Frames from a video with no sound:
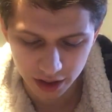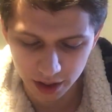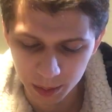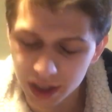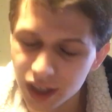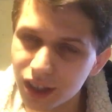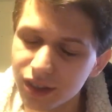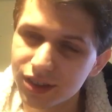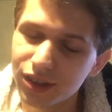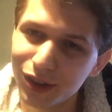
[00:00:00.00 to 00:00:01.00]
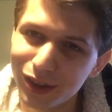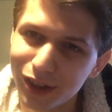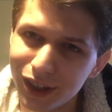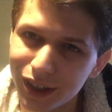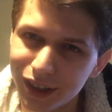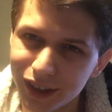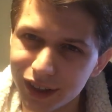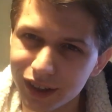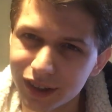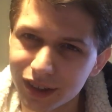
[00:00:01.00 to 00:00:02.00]
Because the good
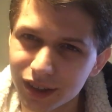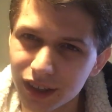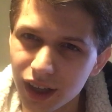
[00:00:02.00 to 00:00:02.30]
is